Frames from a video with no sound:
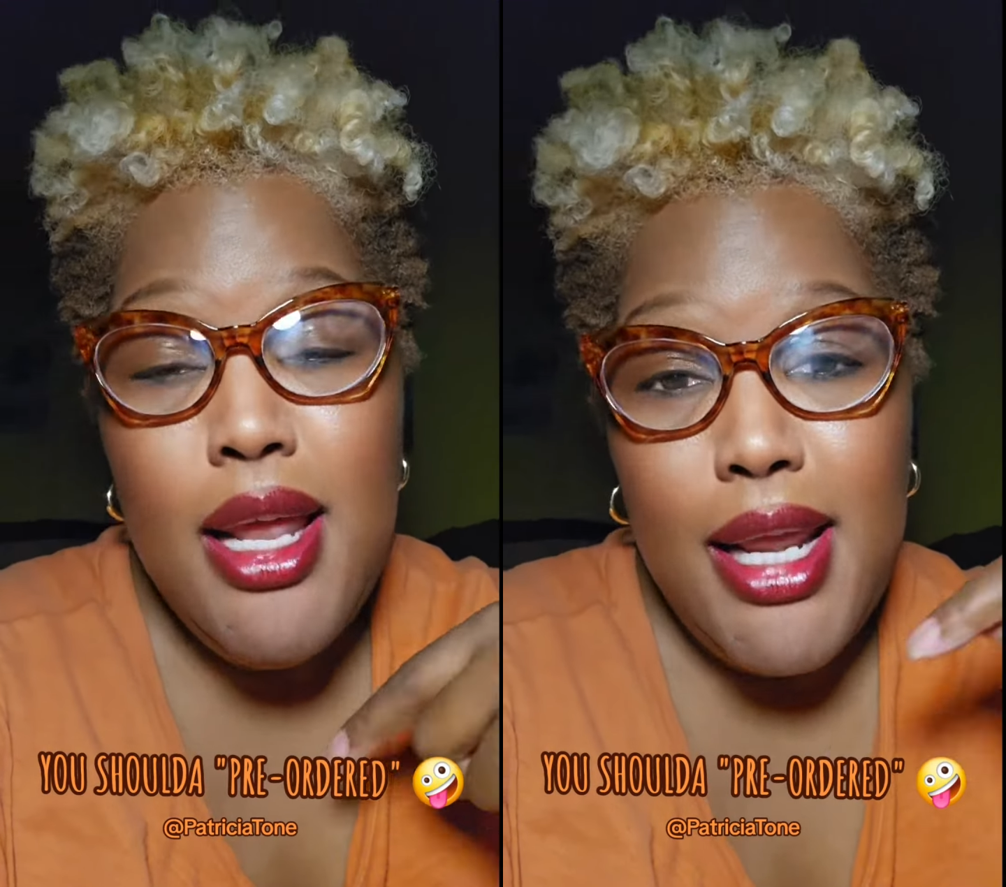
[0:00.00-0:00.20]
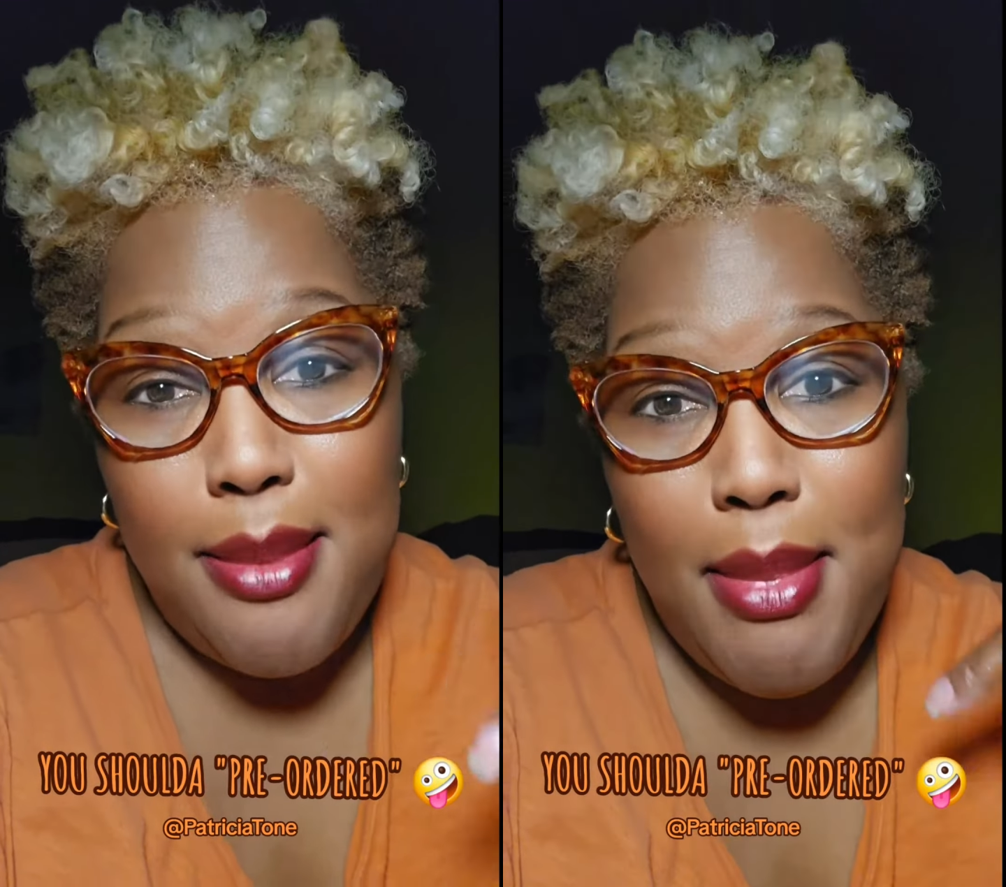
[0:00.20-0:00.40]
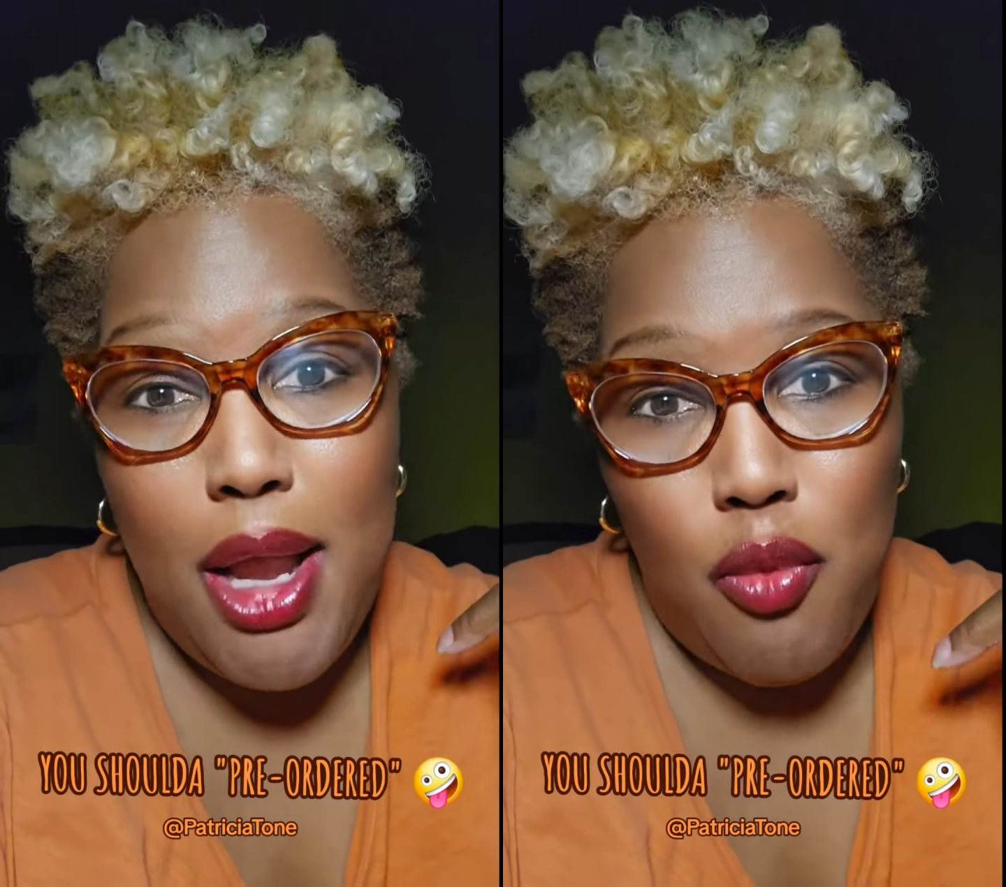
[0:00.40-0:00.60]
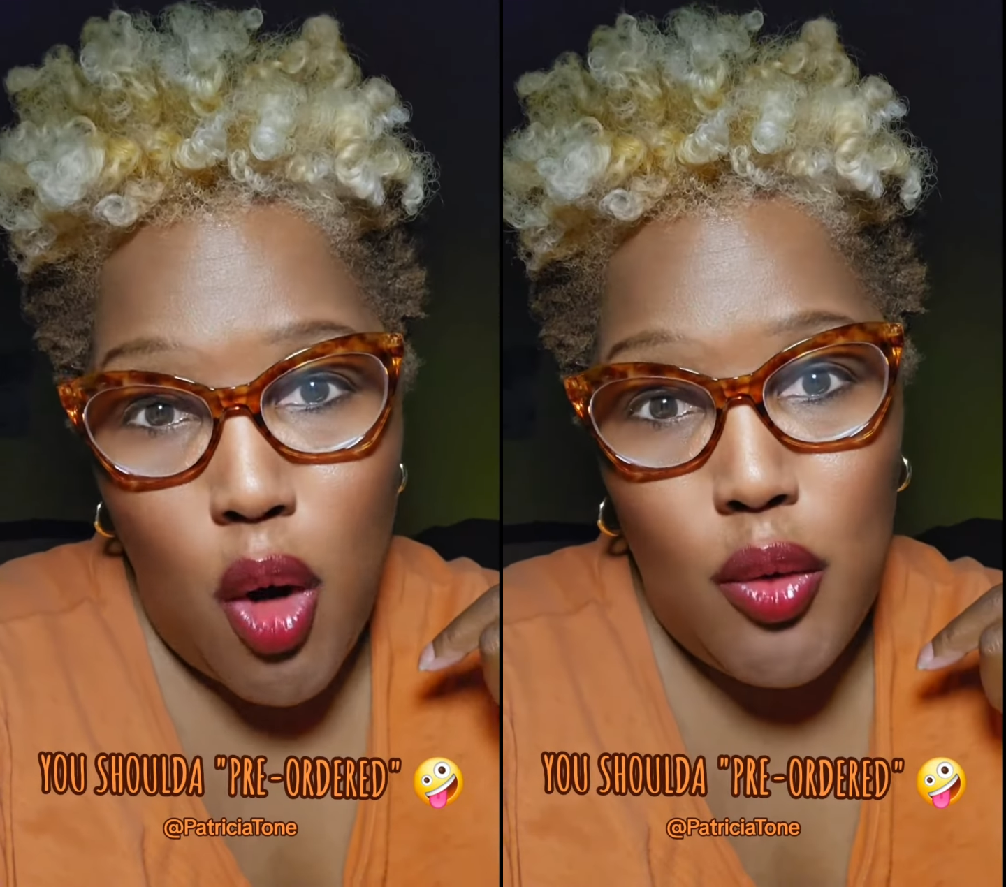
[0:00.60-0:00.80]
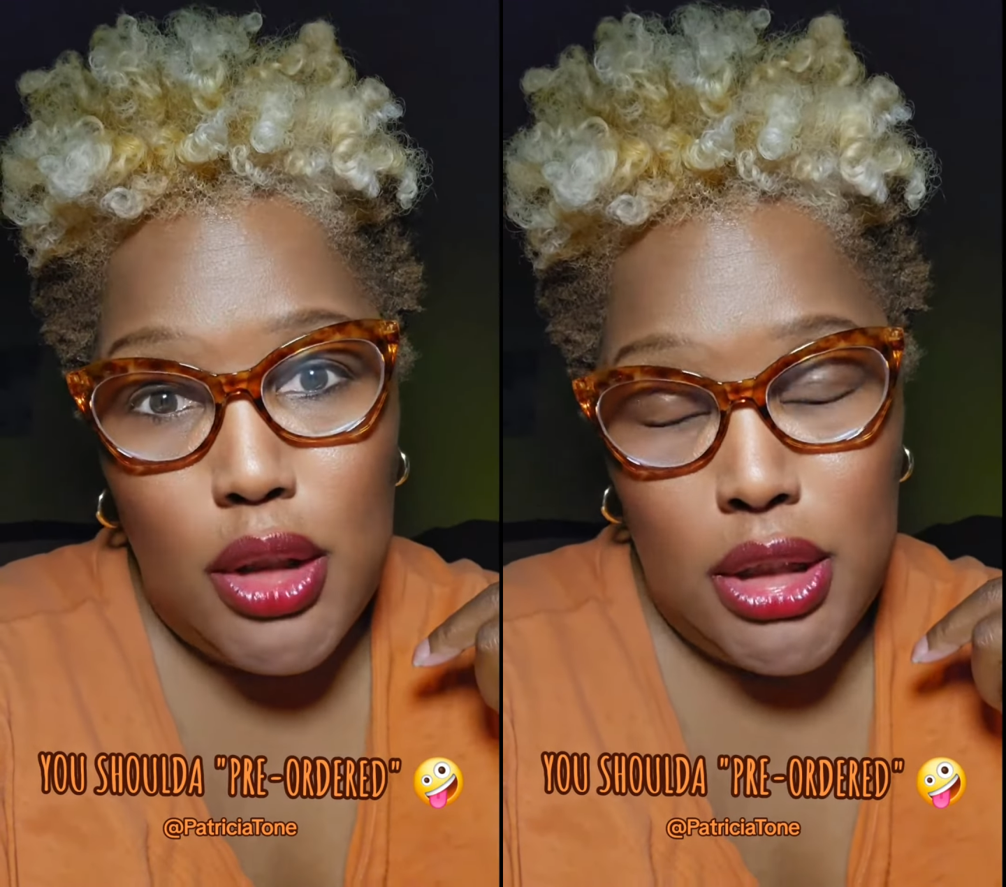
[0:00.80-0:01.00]
that might
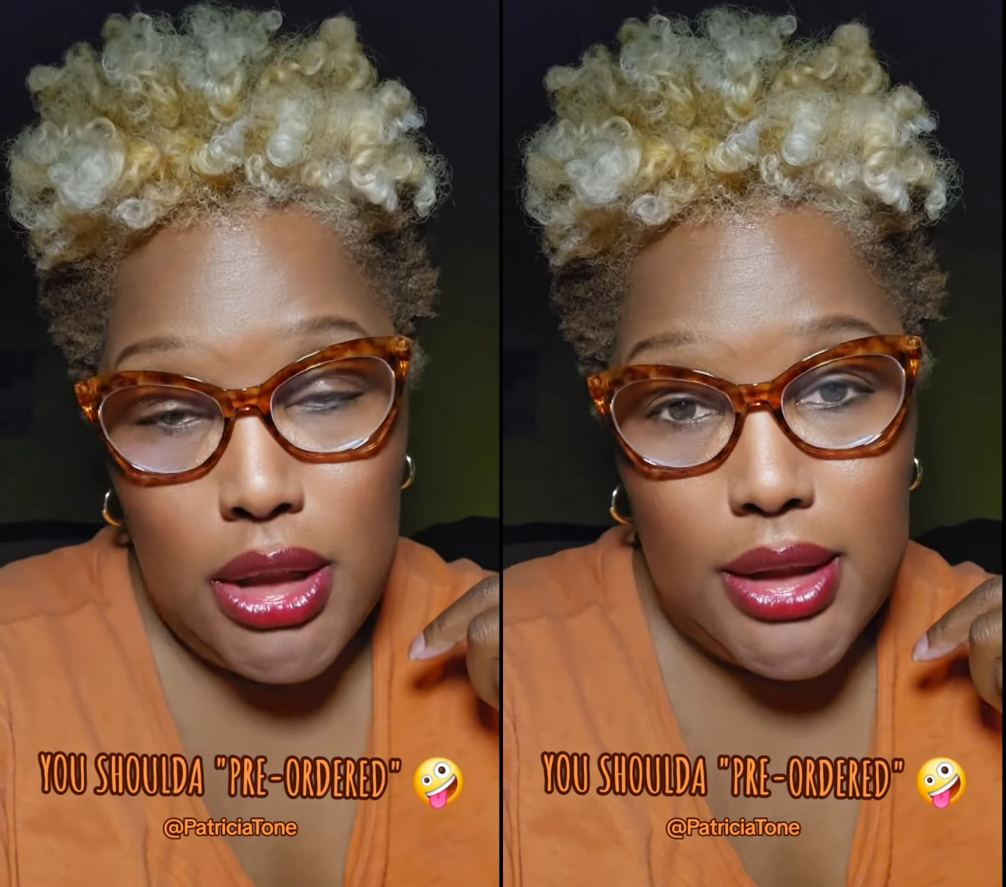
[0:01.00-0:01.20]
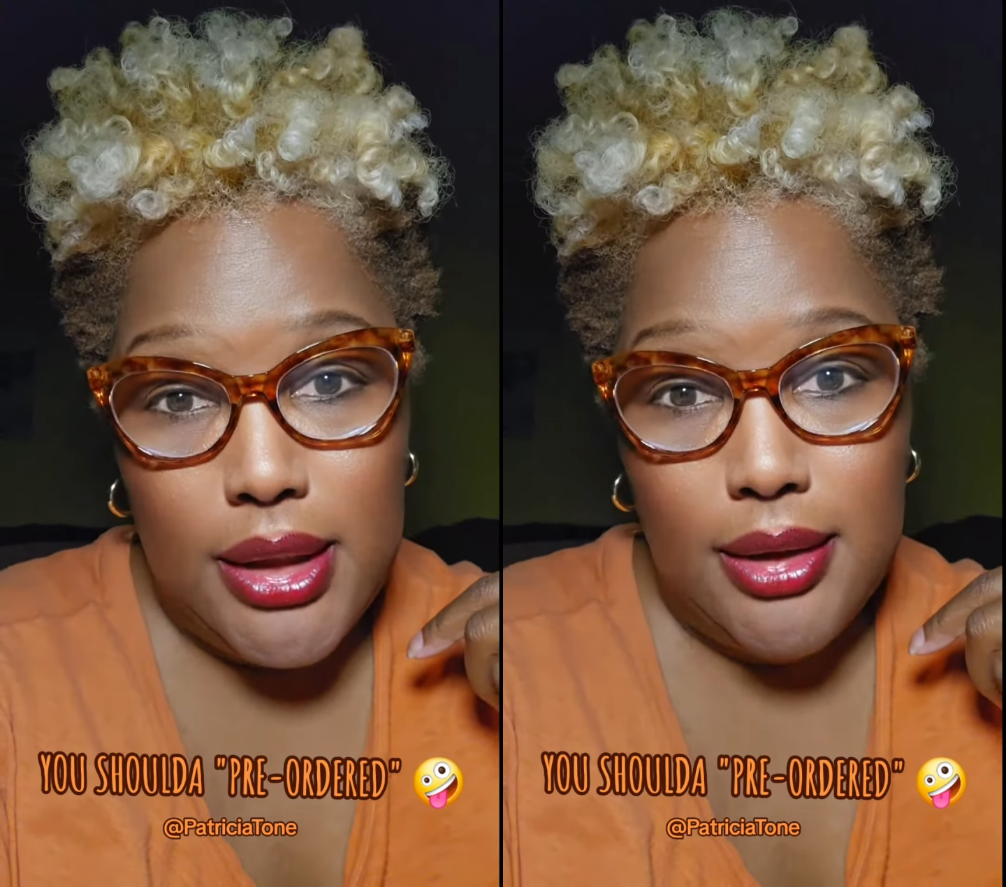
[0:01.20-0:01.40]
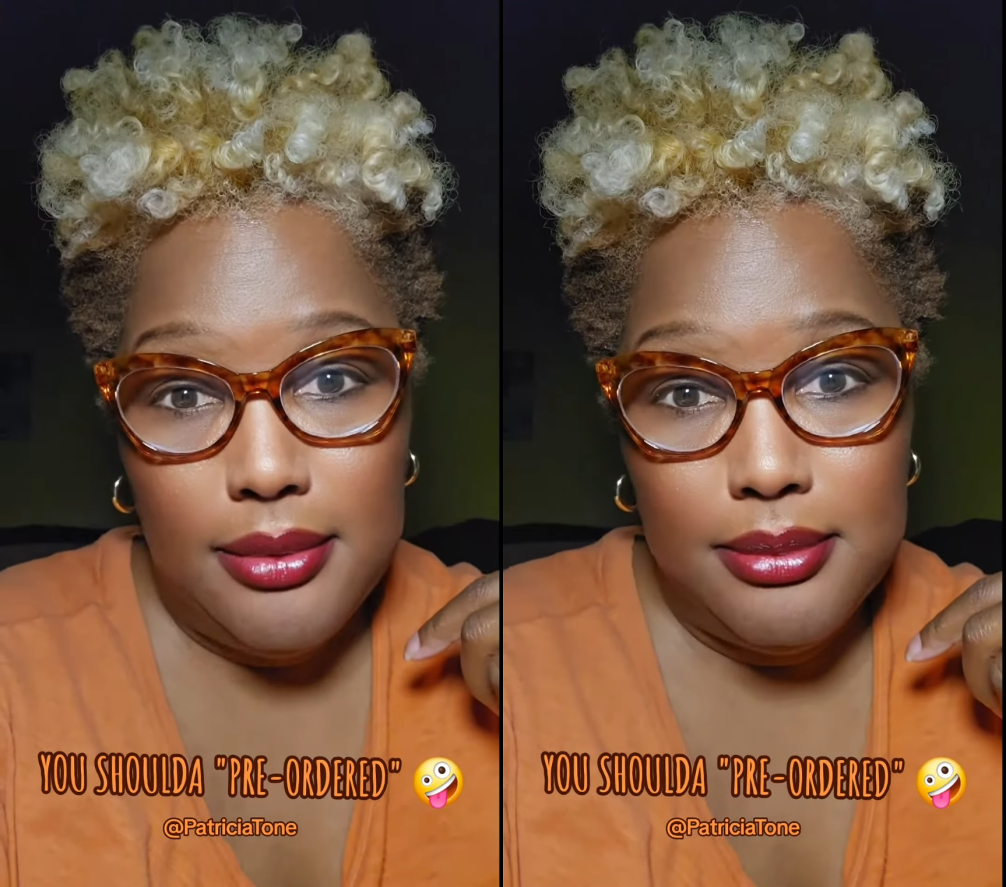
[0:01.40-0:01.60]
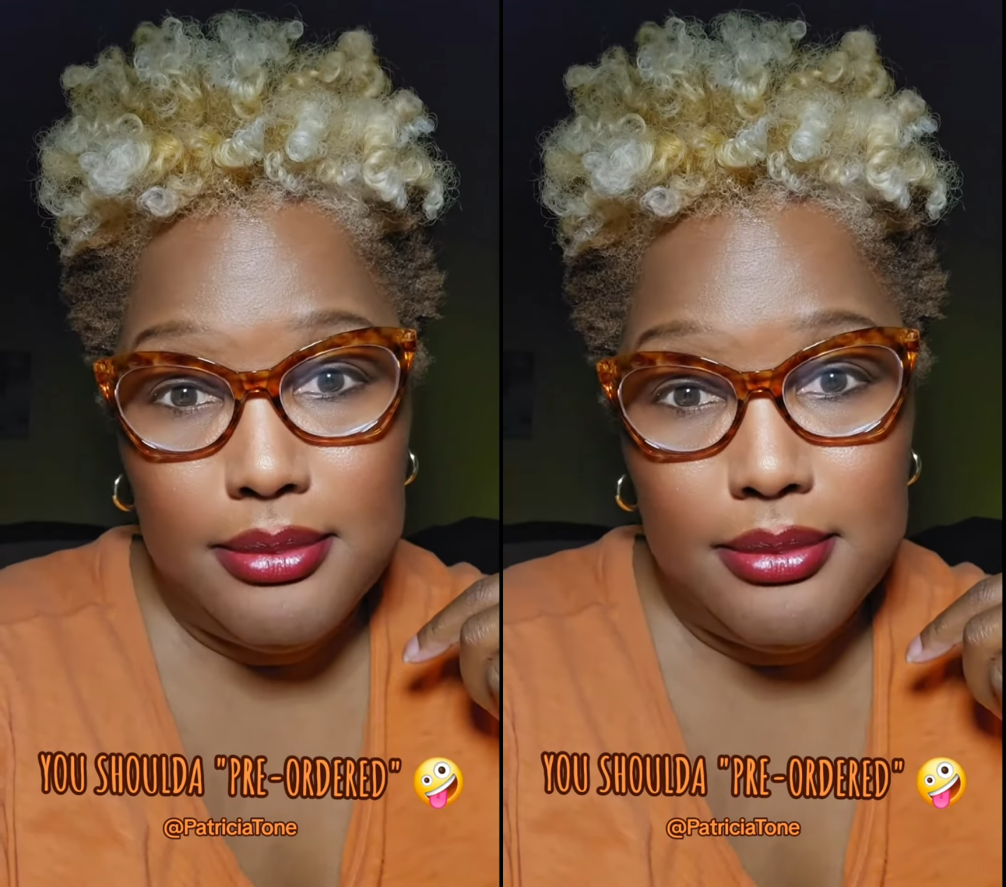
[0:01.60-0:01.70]
want a cookie.